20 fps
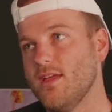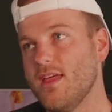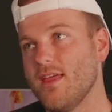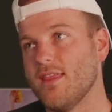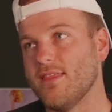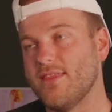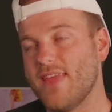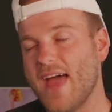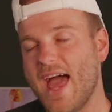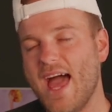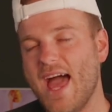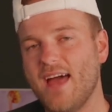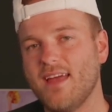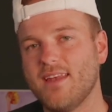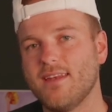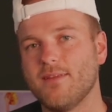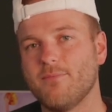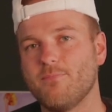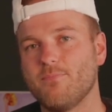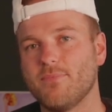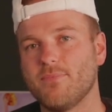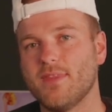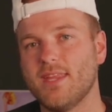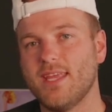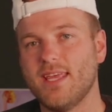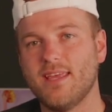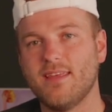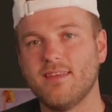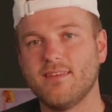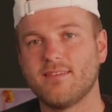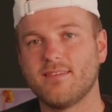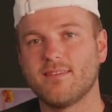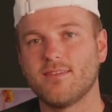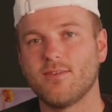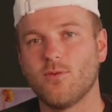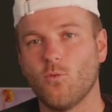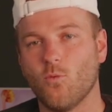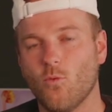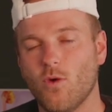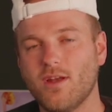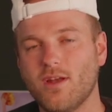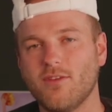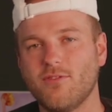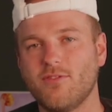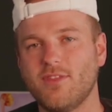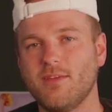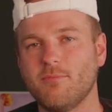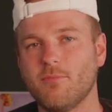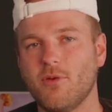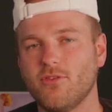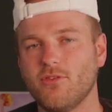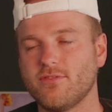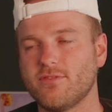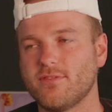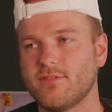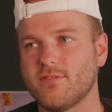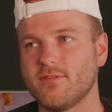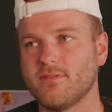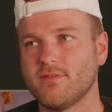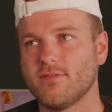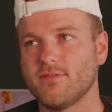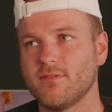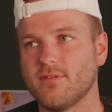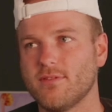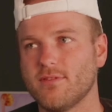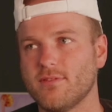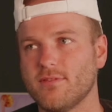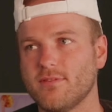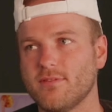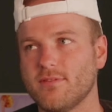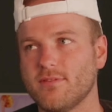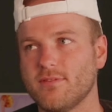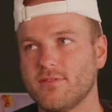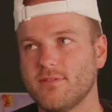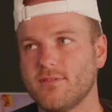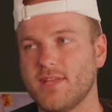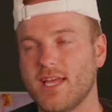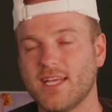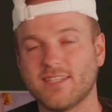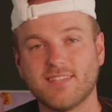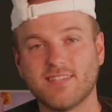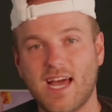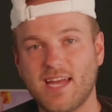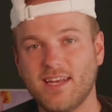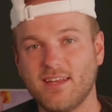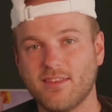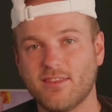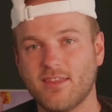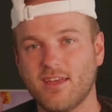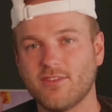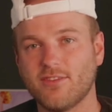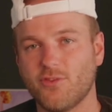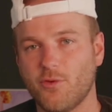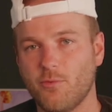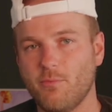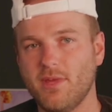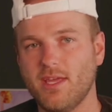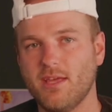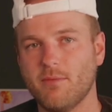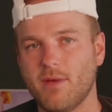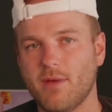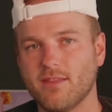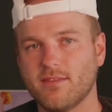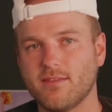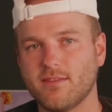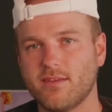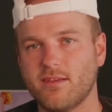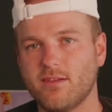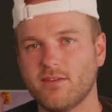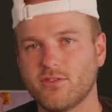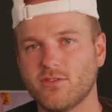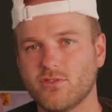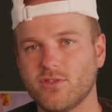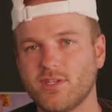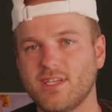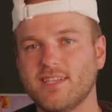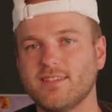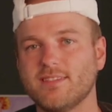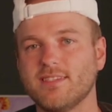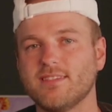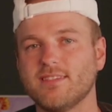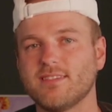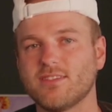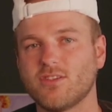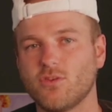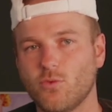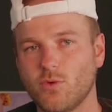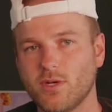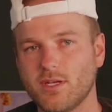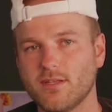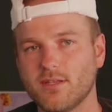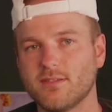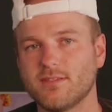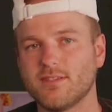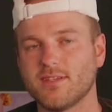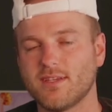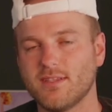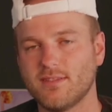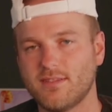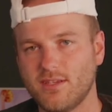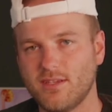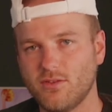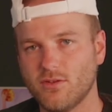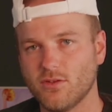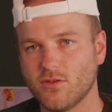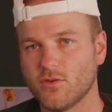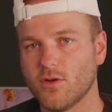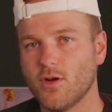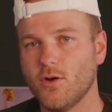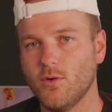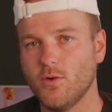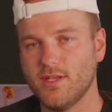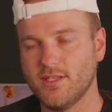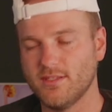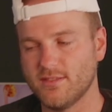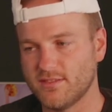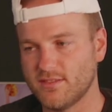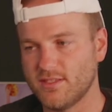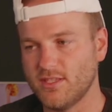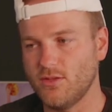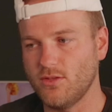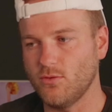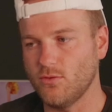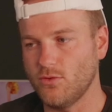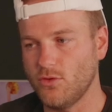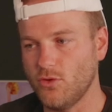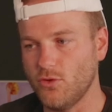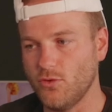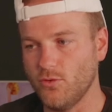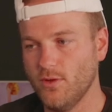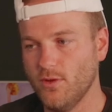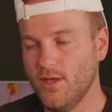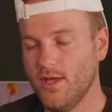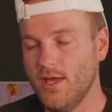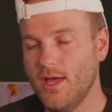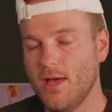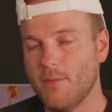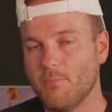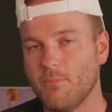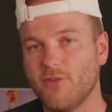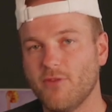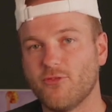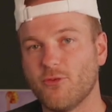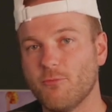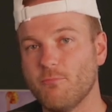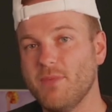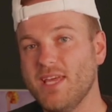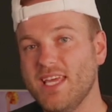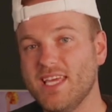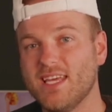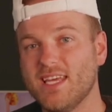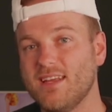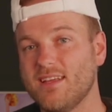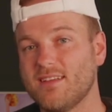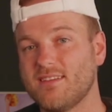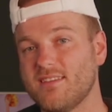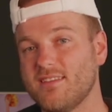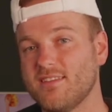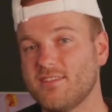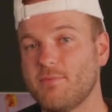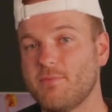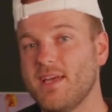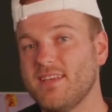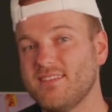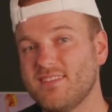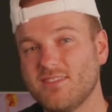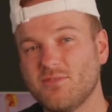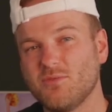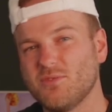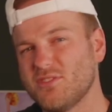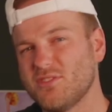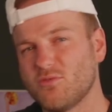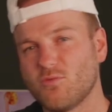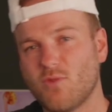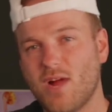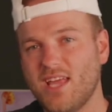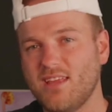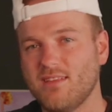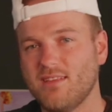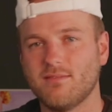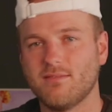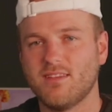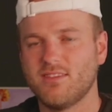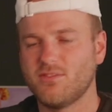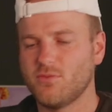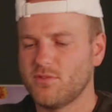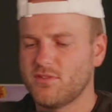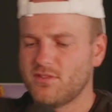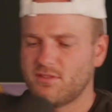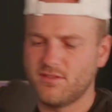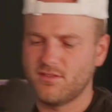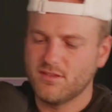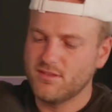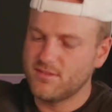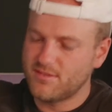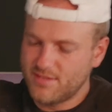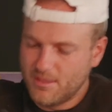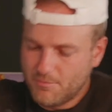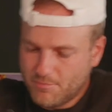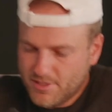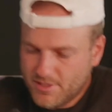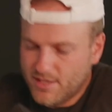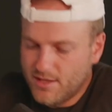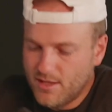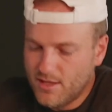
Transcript: that is one of the most exciting things for me about this industry is it's going to continue to grow and it's still new. But for me getting to the space, this was simply